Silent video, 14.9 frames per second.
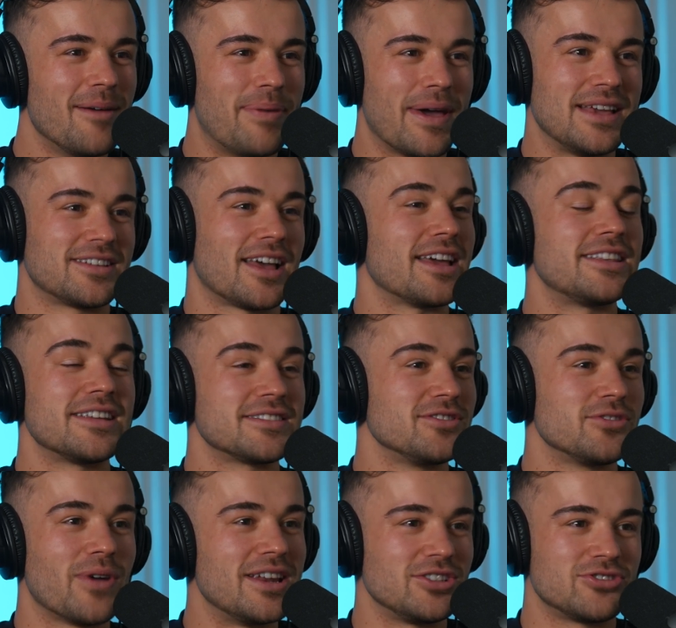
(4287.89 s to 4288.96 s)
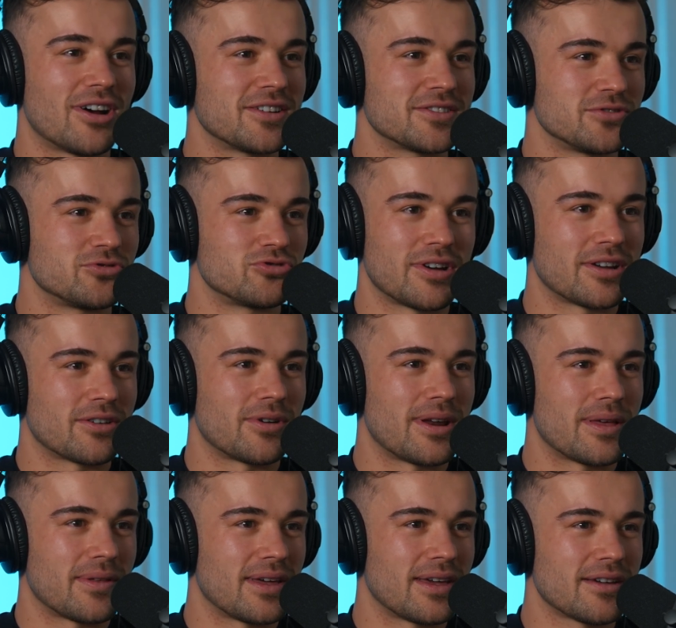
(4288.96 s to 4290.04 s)
But he's like, he doesn't do any drugs or drink or
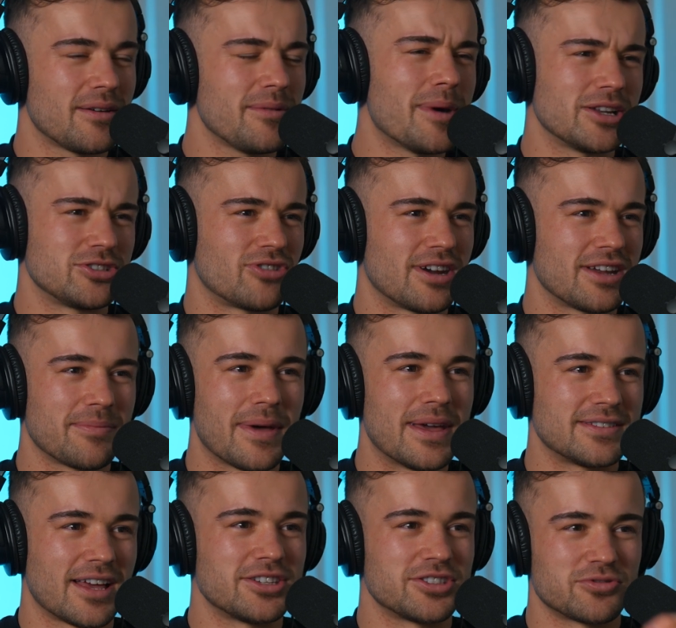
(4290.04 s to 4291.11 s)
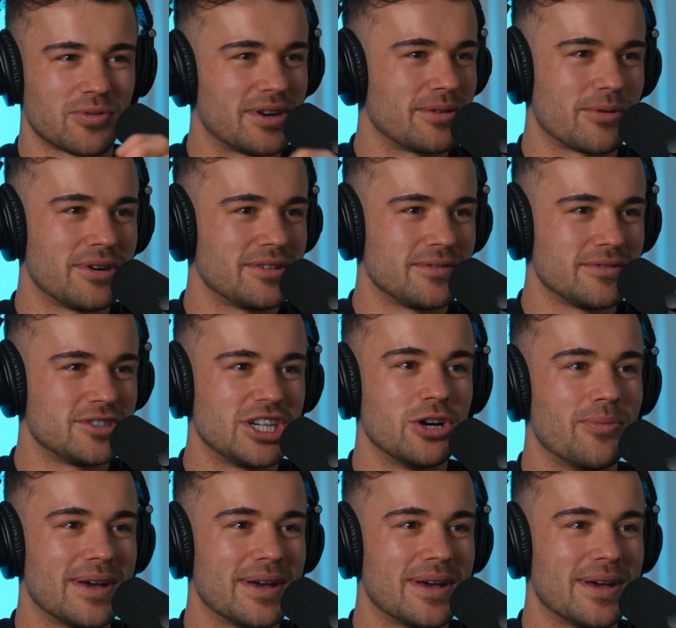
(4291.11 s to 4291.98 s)
anything. He might drink, but he's like just really, really chill,